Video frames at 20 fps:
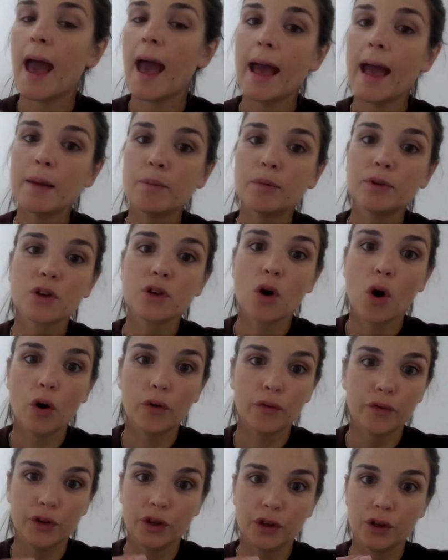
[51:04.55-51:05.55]
able to
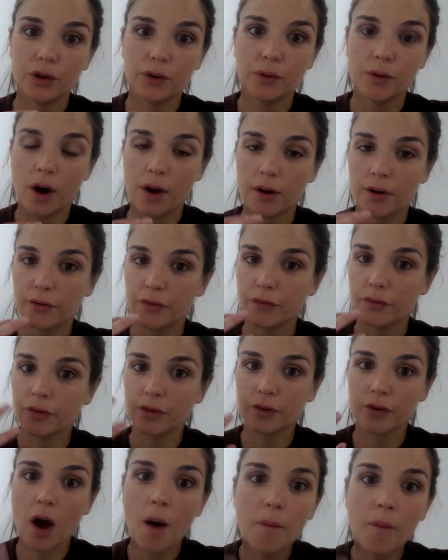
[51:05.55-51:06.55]
offer you kind of
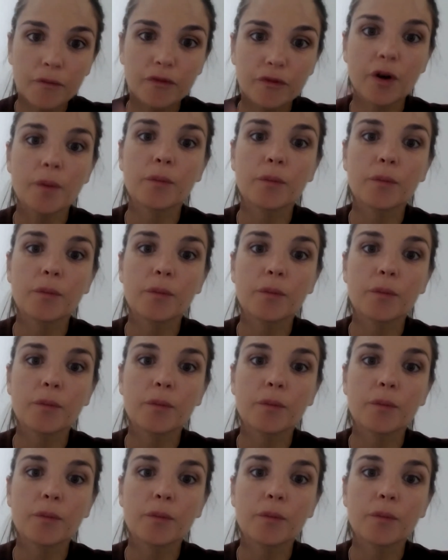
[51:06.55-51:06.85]
comfort